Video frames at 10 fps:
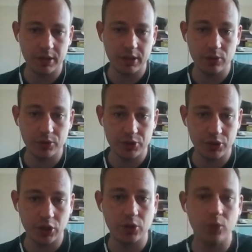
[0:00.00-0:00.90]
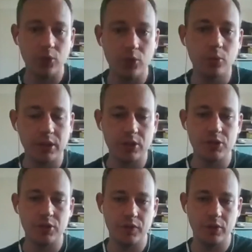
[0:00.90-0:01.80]
in your circle because
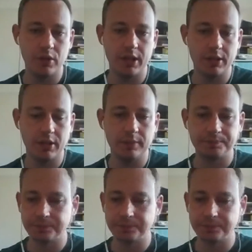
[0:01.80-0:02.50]
you feel like that,